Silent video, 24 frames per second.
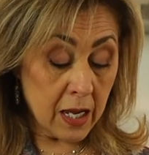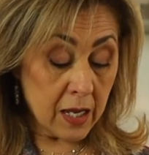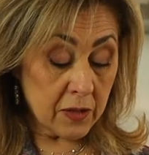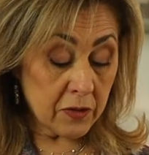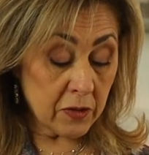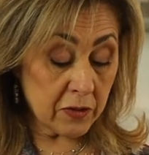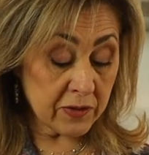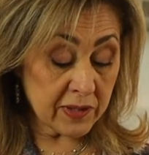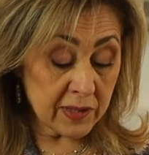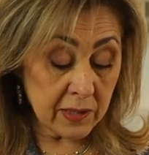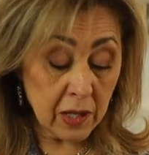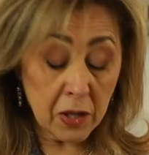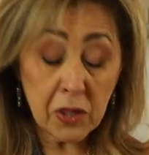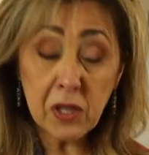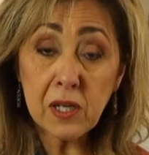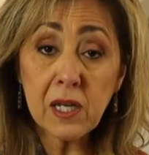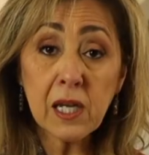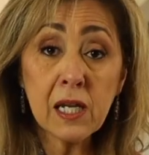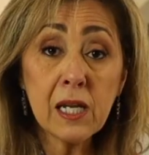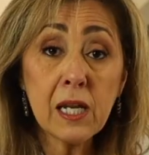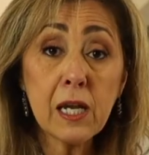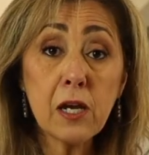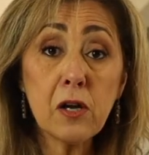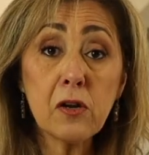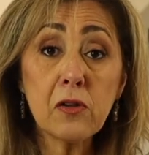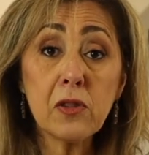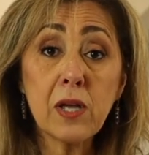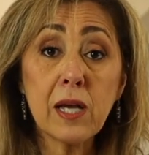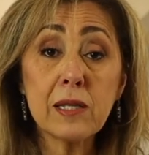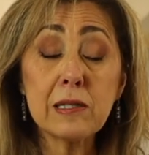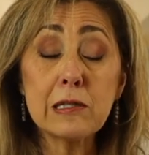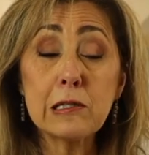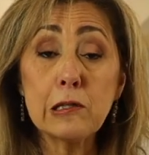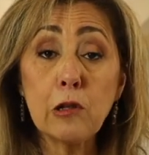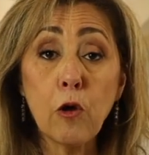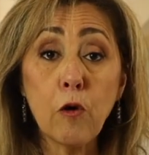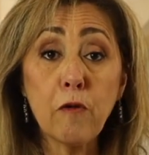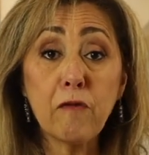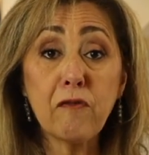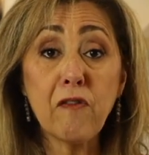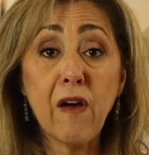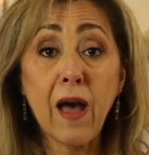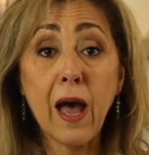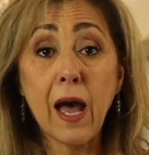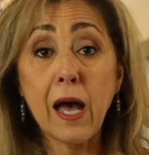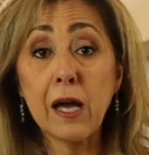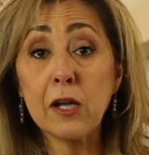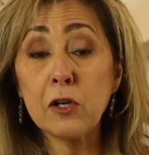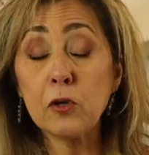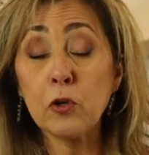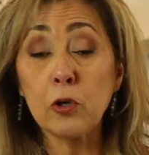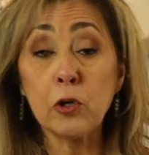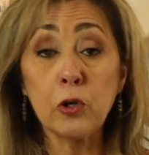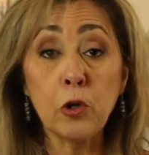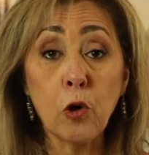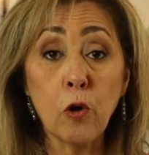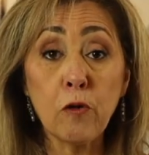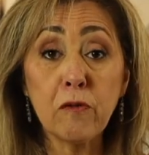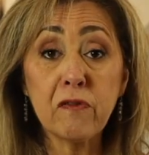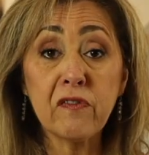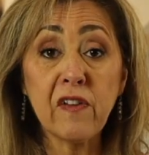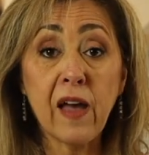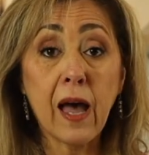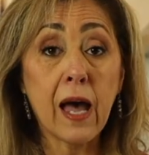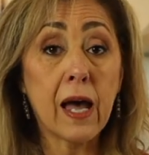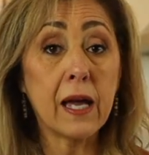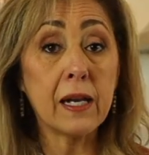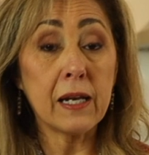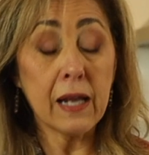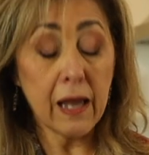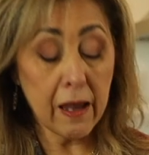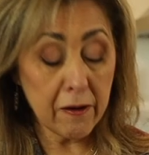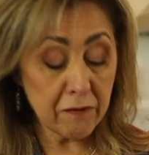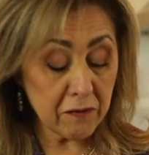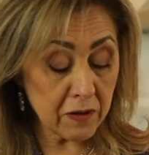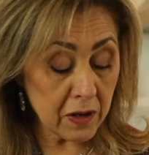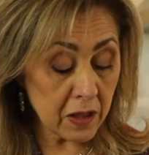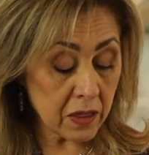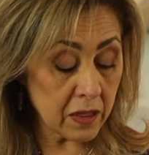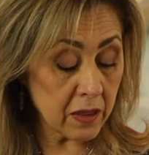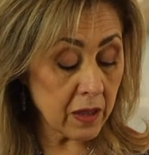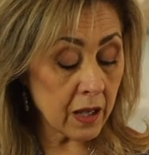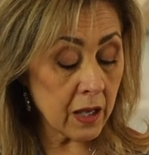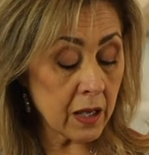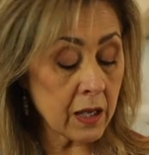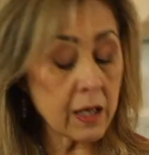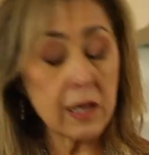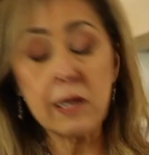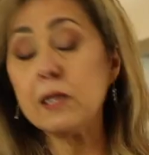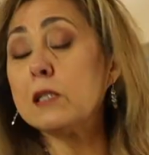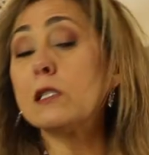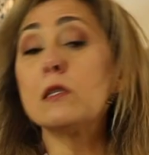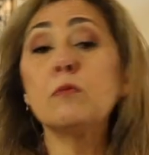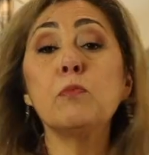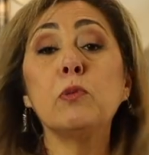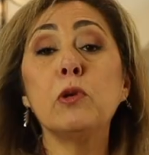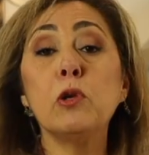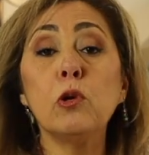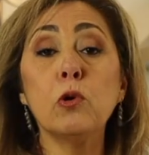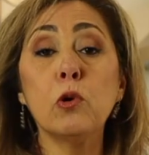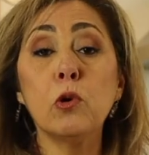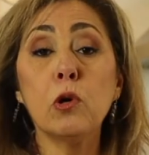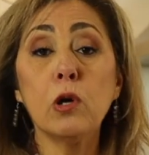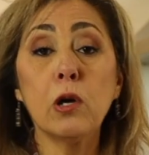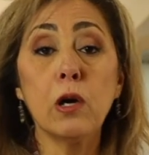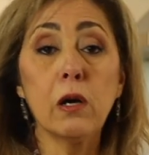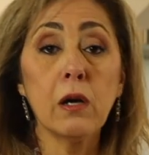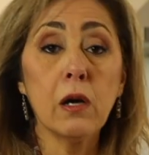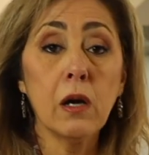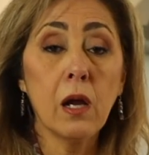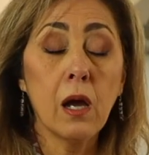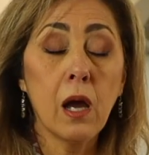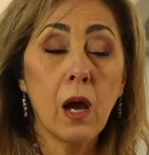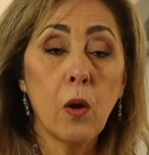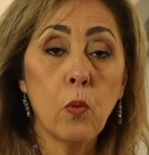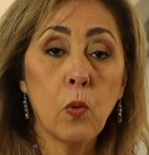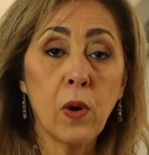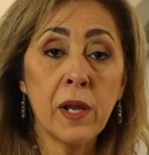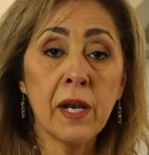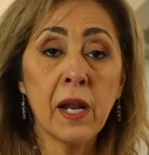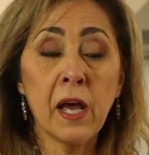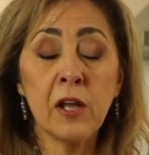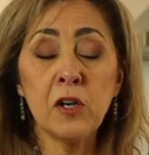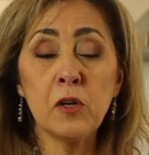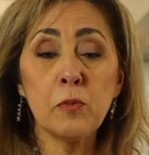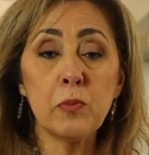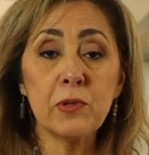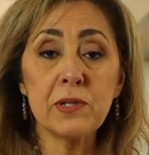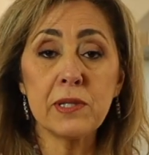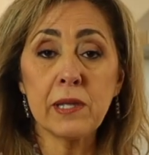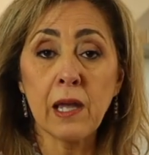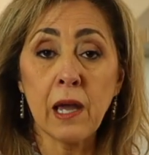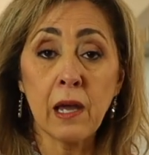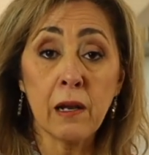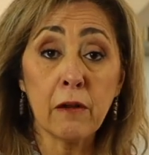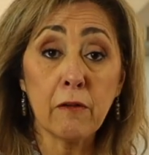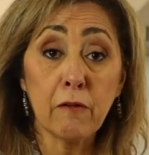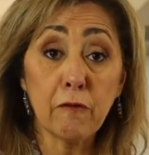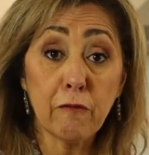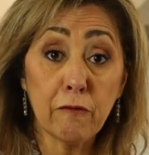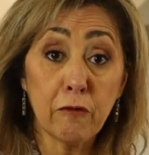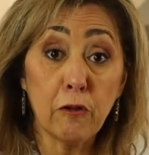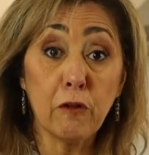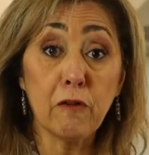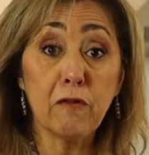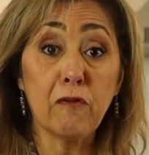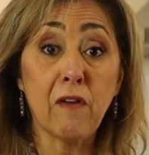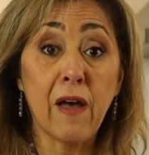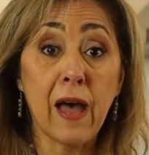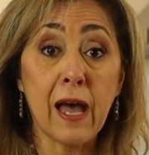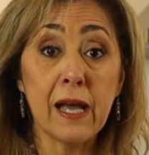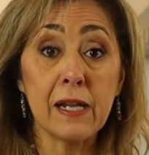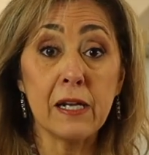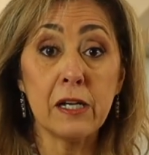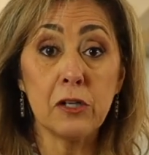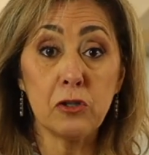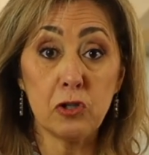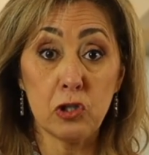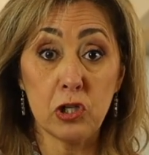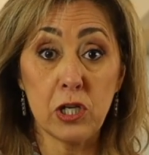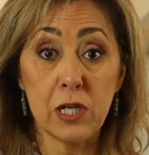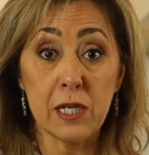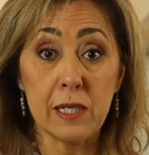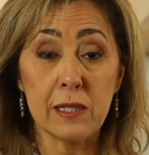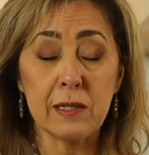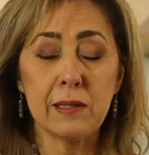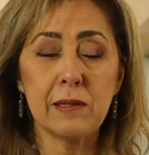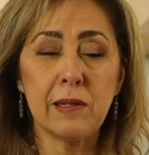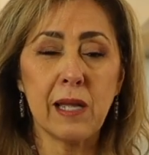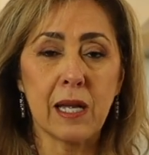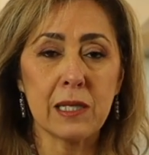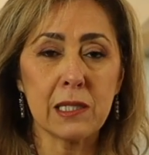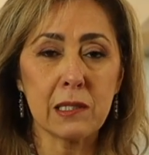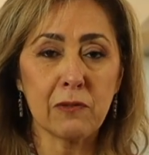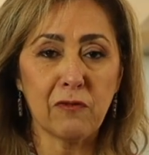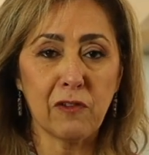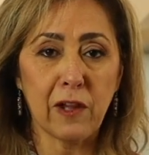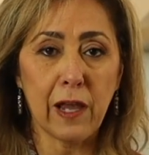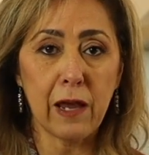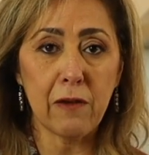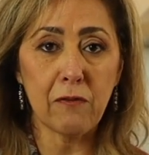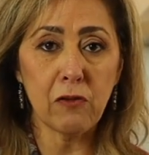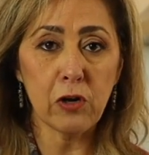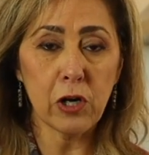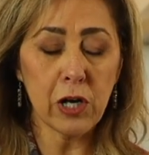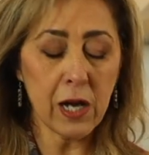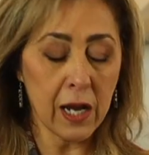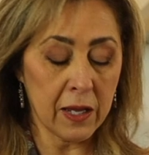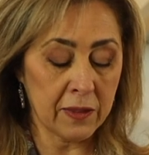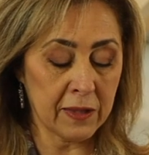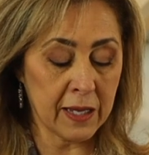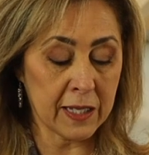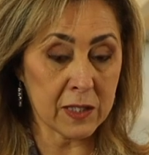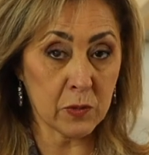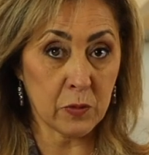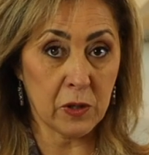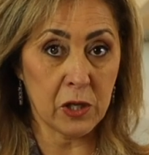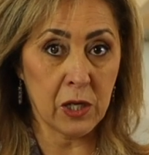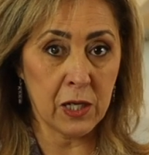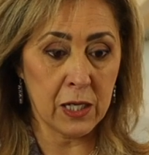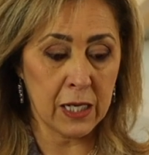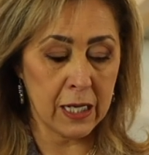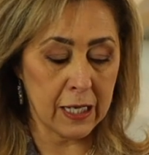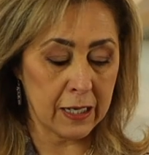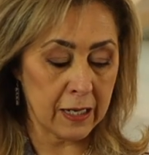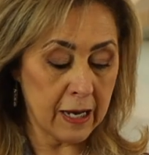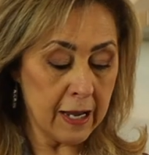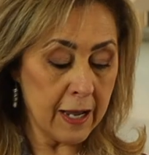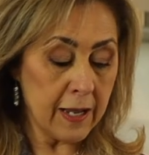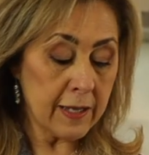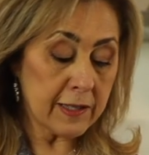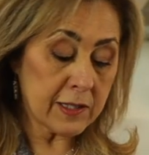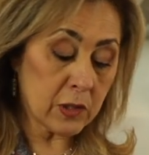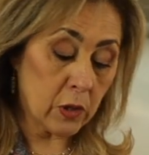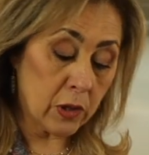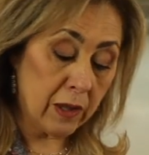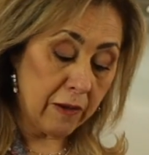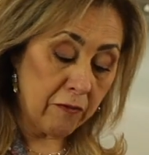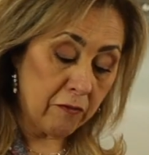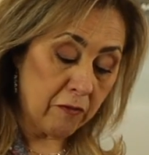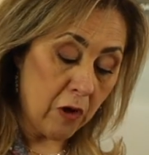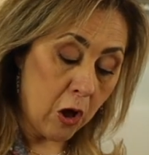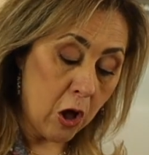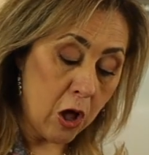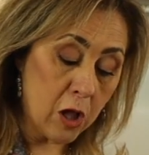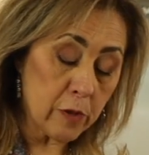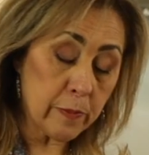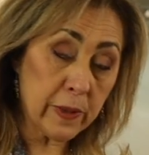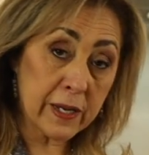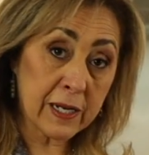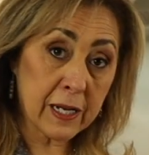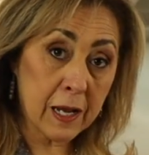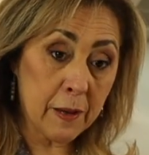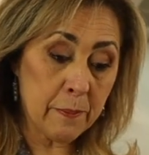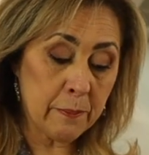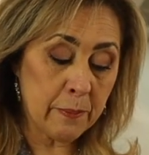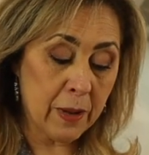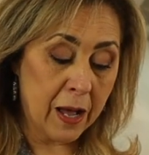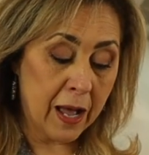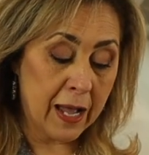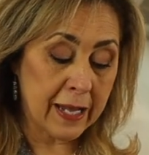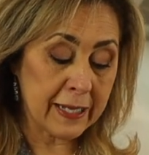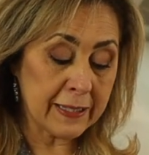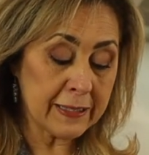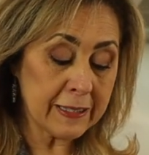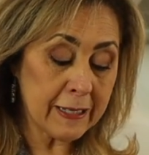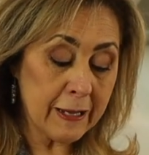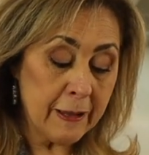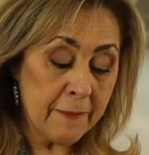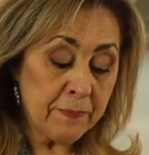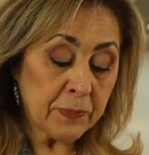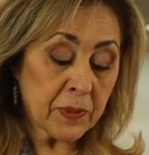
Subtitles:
There's nothing in here that's low fat or no fat. Everything is pure 100% full-fat cheese. That's flavor, and that's what you need. So they've all been combined.